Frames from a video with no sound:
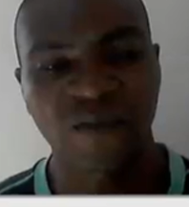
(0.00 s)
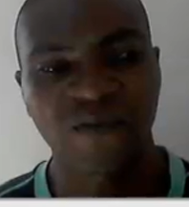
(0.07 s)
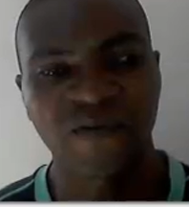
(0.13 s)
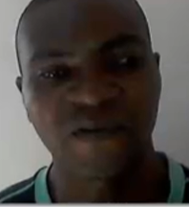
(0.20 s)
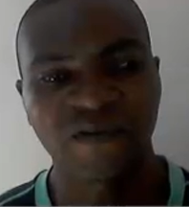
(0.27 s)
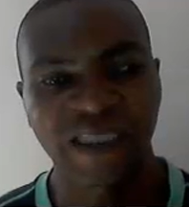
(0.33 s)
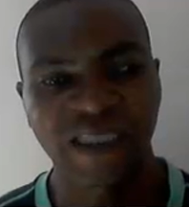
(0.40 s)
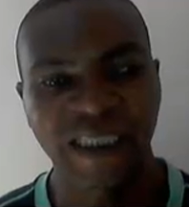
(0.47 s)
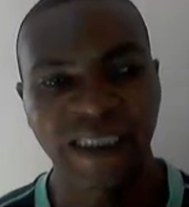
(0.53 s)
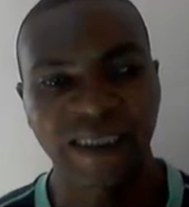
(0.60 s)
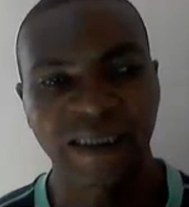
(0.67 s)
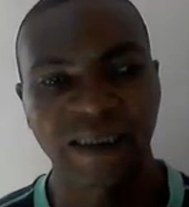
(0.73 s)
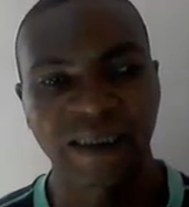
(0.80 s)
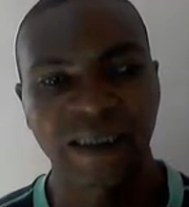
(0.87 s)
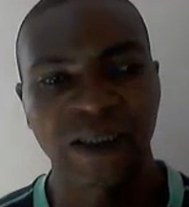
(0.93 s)
on
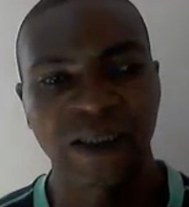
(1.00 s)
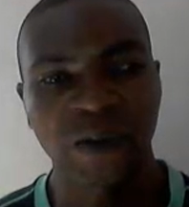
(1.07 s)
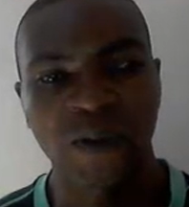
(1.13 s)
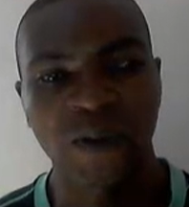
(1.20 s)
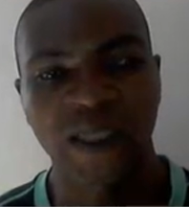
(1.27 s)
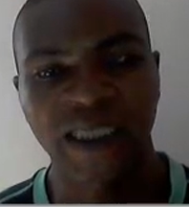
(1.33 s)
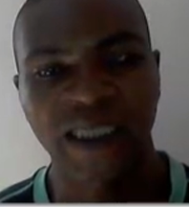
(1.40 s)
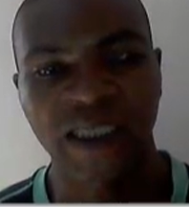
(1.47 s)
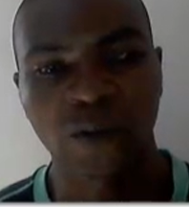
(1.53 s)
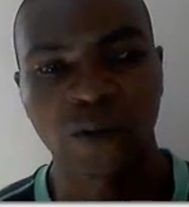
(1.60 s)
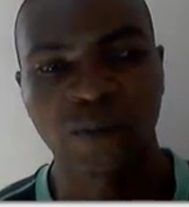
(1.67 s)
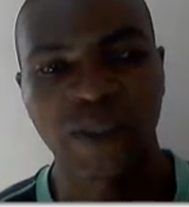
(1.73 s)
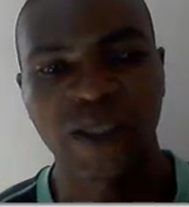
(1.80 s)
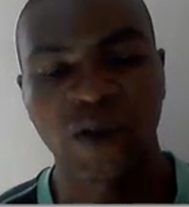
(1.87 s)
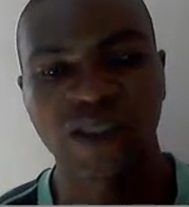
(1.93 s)
15, know that it
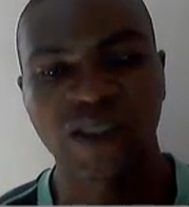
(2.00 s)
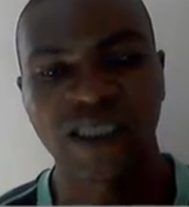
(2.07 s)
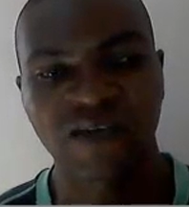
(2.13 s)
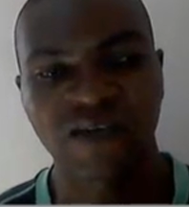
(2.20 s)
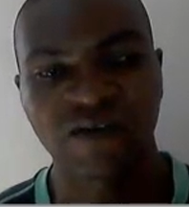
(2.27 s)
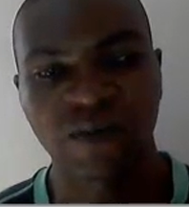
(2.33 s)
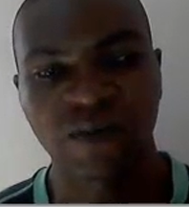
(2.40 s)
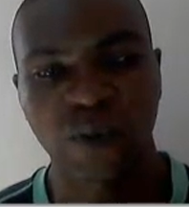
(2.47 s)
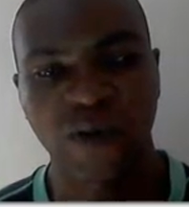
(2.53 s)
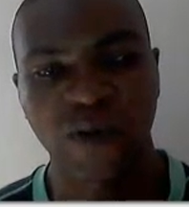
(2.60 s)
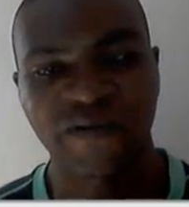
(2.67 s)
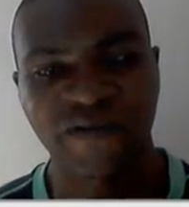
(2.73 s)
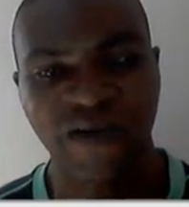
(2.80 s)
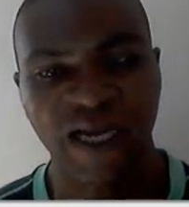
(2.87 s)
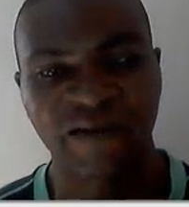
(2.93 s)
will be on
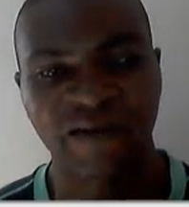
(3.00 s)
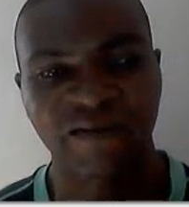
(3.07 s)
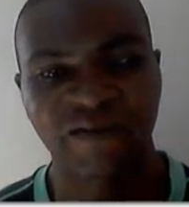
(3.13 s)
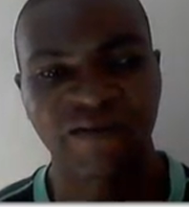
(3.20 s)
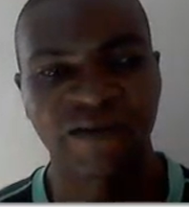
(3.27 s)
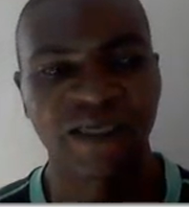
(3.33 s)
7.5.